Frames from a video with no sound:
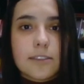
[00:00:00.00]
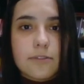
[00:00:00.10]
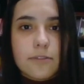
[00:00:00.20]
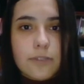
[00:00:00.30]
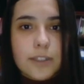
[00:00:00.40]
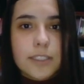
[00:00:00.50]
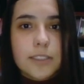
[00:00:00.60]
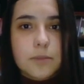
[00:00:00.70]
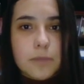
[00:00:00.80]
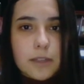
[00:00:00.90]
first
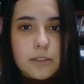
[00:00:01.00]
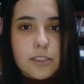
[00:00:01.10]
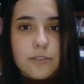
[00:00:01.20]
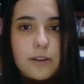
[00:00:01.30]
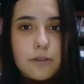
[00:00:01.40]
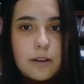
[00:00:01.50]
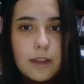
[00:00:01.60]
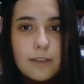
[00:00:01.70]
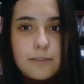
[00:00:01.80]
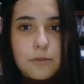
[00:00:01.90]
minutes of our
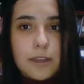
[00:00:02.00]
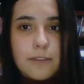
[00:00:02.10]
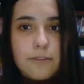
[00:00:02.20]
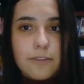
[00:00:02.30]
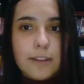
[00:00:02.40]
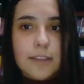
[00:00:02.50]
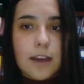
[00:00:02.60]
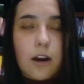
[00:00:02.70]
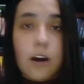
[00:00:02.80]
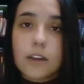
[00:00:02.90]
lives, we can feel the
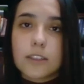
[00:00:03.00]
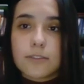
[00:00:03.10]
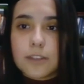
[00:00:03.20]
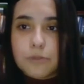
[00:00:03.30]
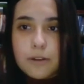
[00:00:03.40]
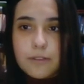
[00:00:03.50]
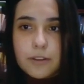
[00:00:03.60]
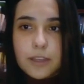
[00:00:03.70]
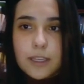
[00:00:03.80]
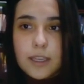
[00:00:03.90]
heart of the
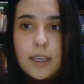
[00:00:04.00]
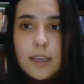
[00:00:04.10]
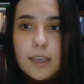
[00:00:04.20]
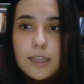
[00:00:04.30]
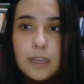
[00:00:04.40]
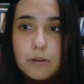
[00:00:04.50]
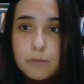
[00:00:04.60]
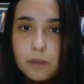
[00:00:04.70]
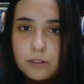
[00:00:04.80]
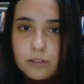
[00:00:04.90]
refugee in our
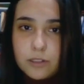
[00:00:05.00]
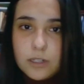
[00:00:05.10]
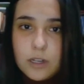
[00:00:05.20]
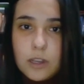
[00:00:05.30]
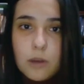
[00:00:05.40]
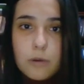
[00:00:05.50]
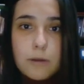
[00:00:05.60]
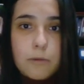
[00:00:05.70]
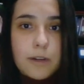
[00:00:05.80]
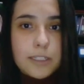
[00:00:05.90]
mother. When
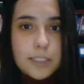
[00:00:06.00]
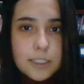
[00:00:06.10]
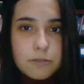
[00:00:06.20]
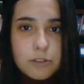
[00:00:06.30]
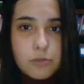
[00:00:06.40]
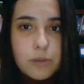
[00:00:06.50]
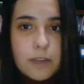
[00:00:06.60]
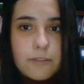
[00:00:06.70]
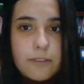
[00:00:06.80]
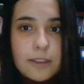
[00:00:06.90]
we are children, we
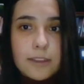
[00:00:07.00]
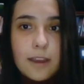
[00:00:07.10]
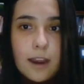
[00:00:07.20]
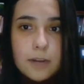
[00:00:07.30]
can feel the arm of